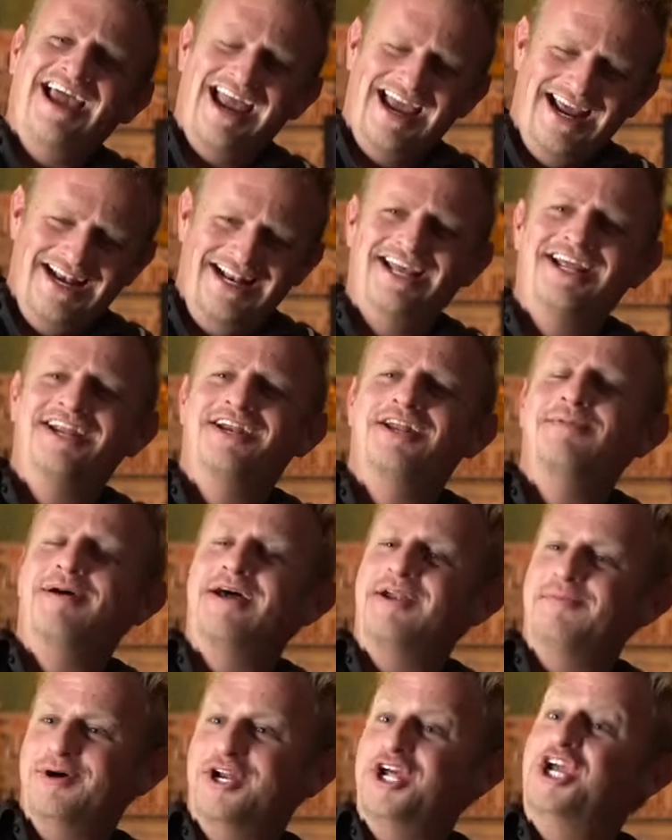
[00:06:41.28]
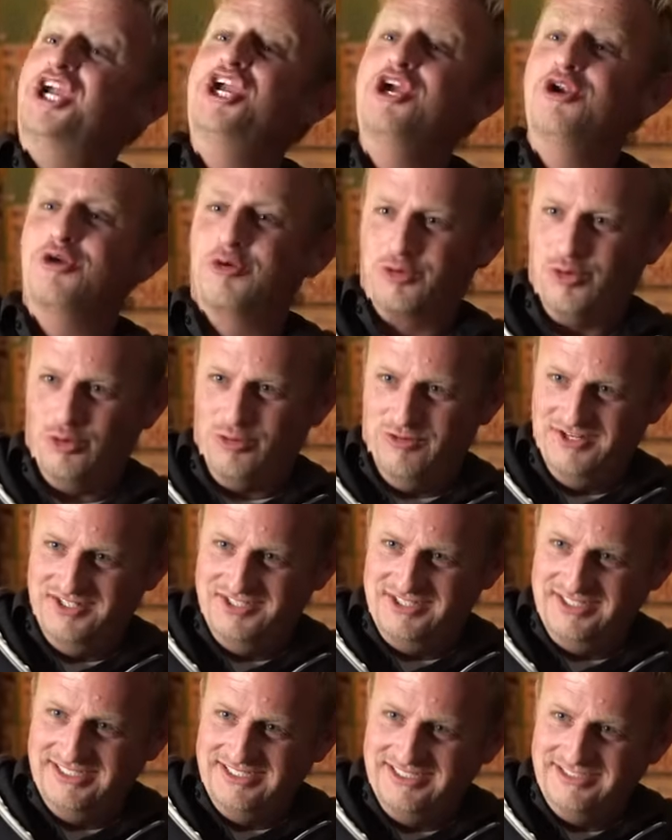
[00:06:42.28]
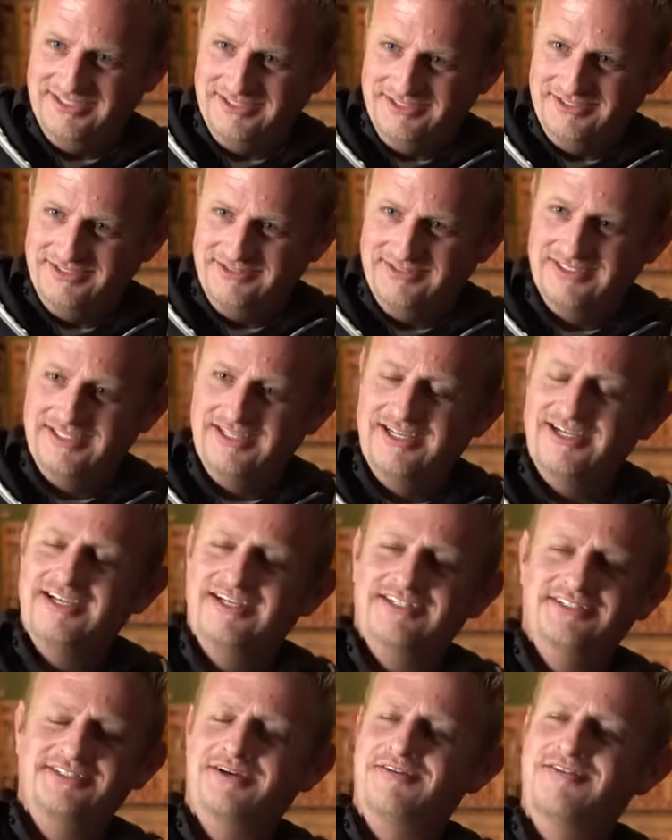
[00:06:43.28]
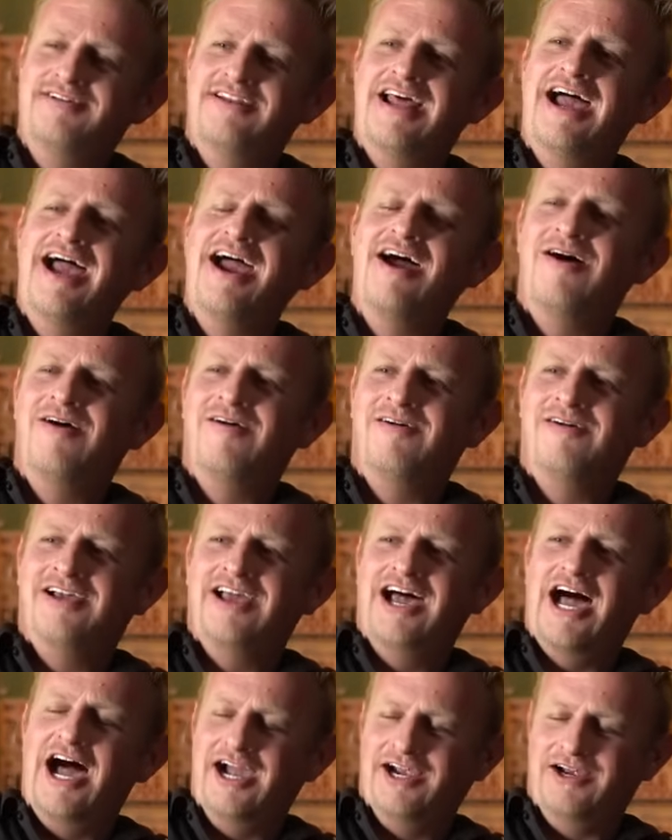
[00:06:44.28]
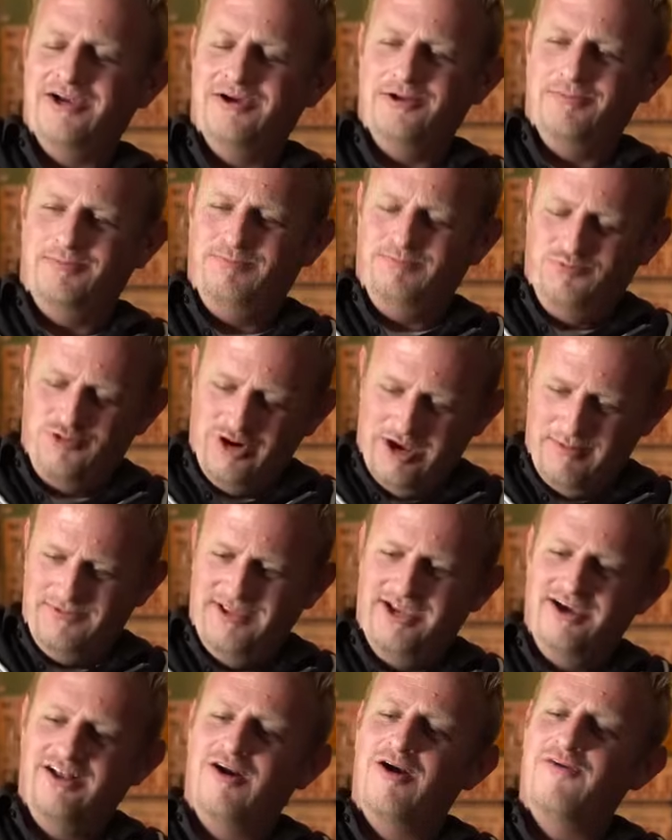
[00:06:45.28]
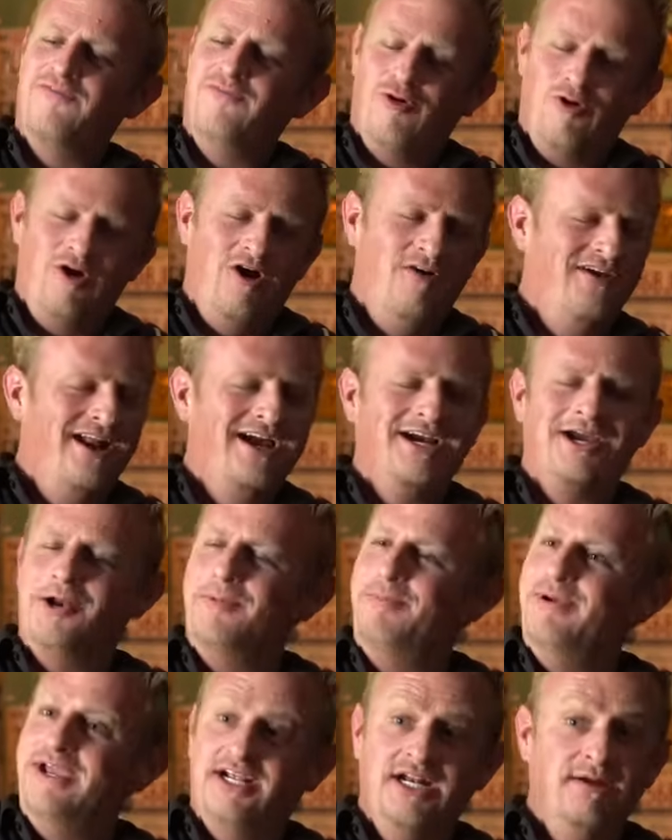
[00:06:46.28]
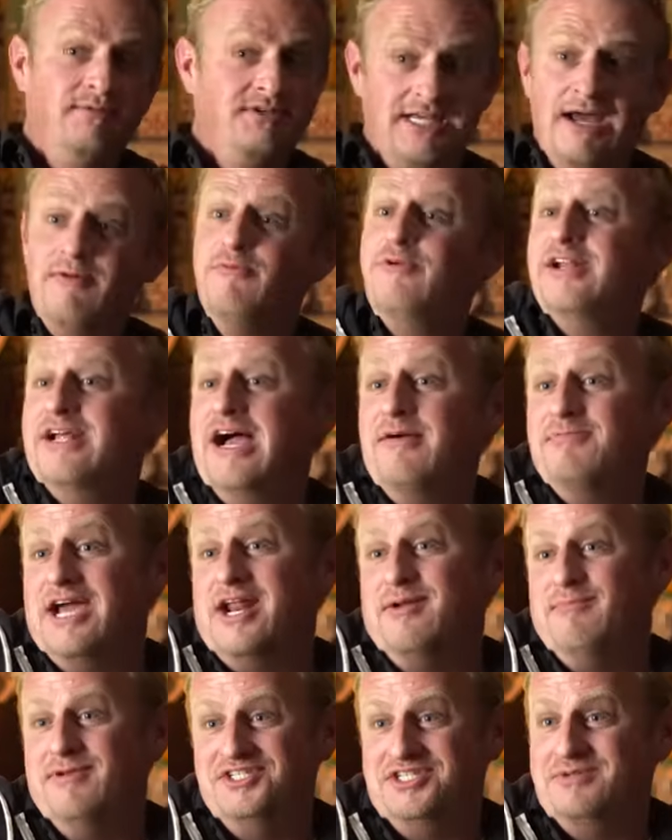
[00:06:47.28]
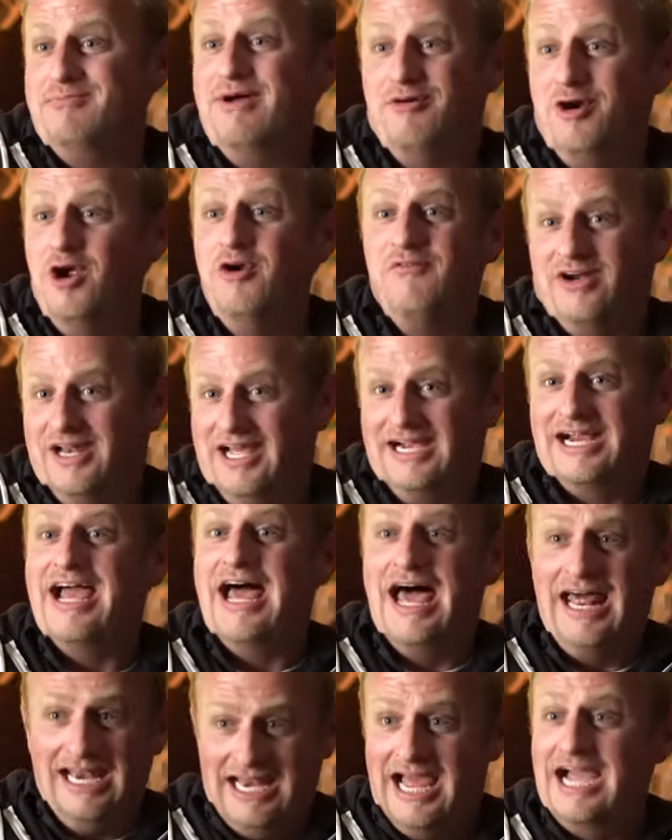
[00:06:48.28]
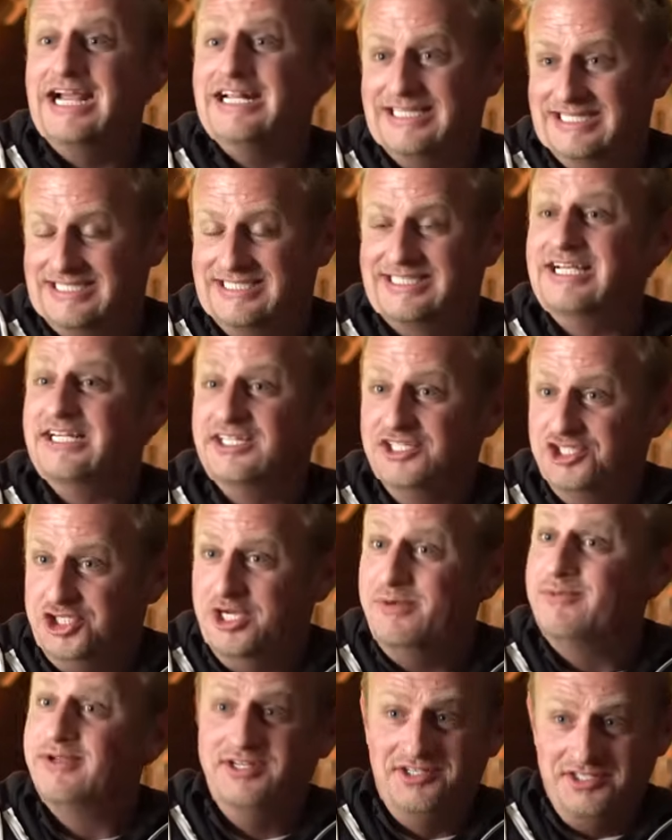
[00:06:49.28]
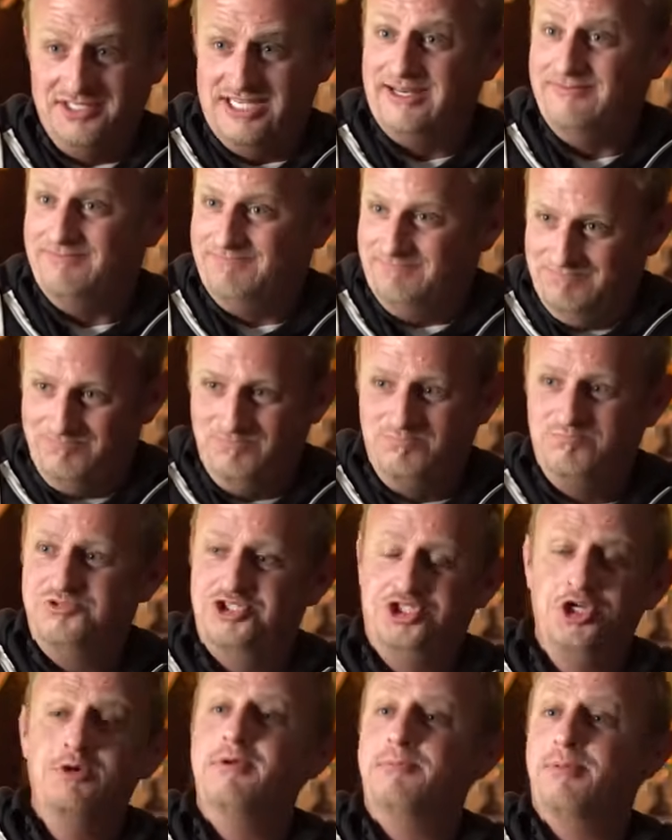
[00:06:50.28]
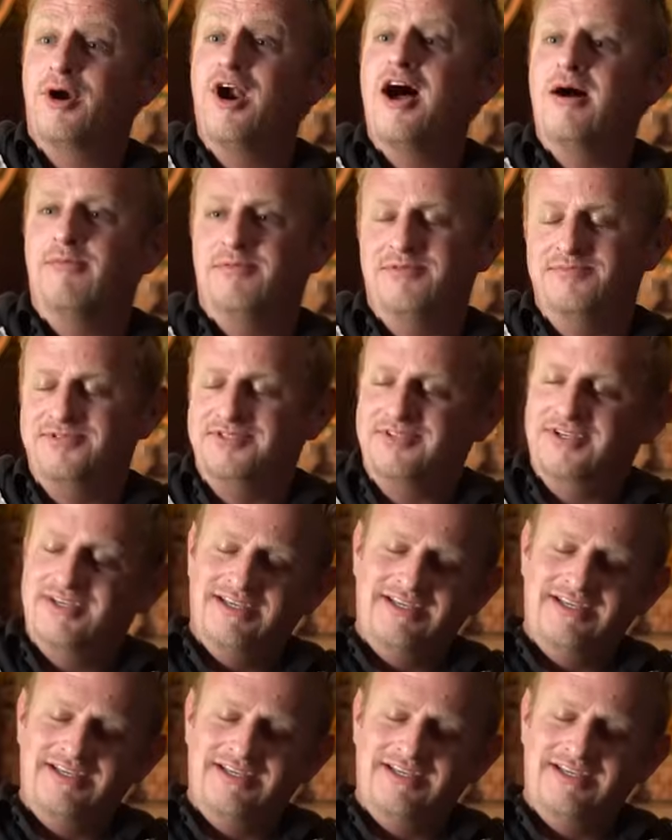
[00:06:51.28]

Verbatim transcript: And they ended up having to put a heater core in this thing too. So now I go to drop the L R four off and I go to pick it up, because I really, I'm kind of missing my Rover. Like I, I like this thing legitimately, it just had stupid problems.